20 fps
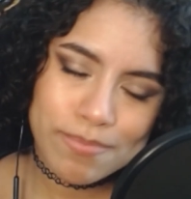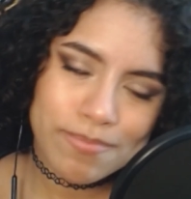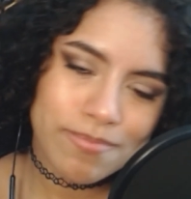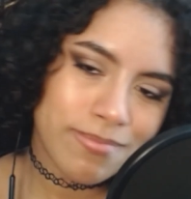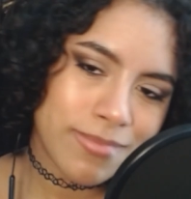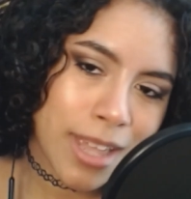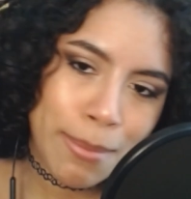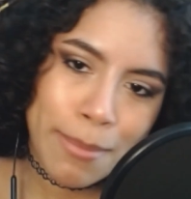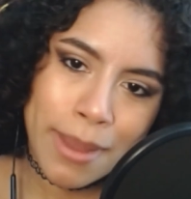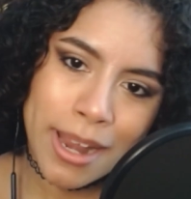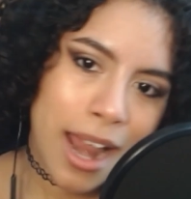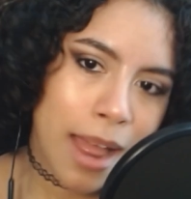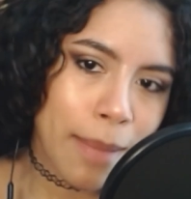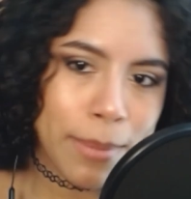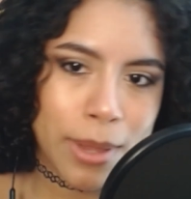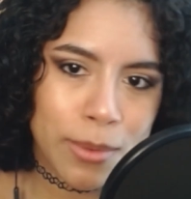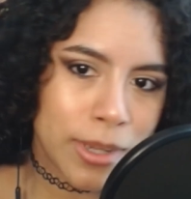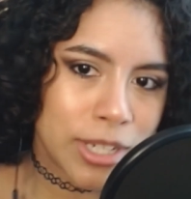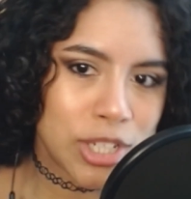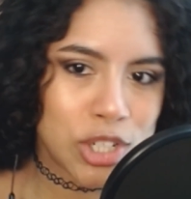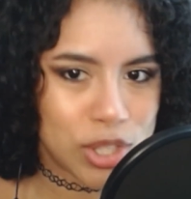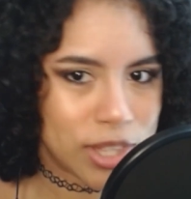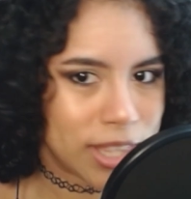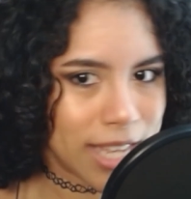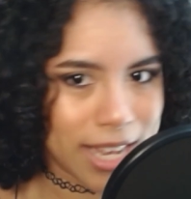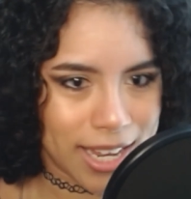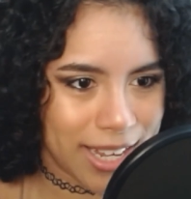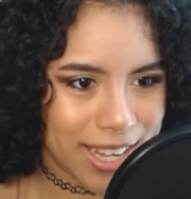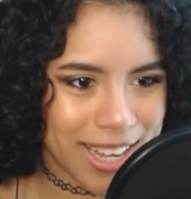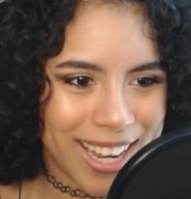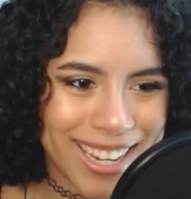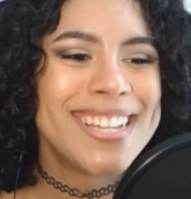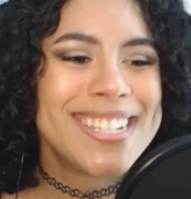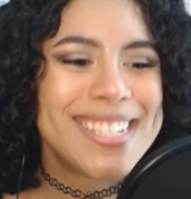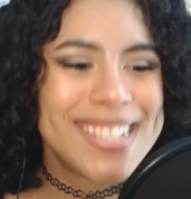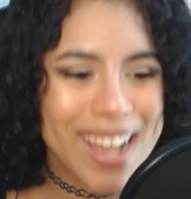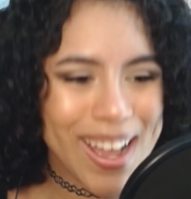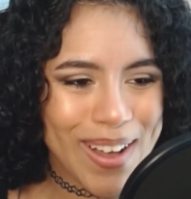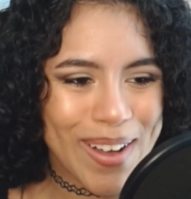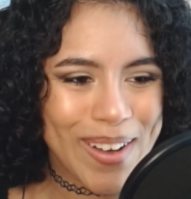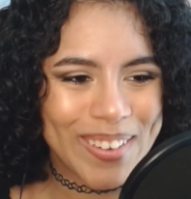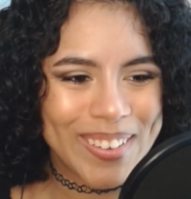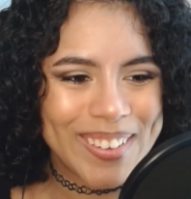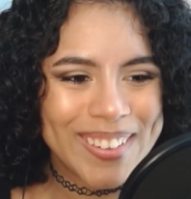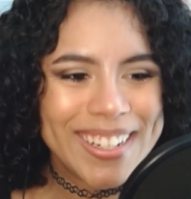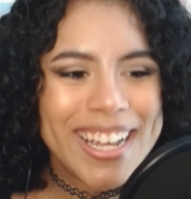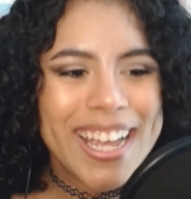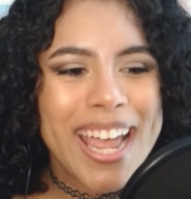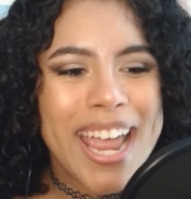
They may not be what you think. So,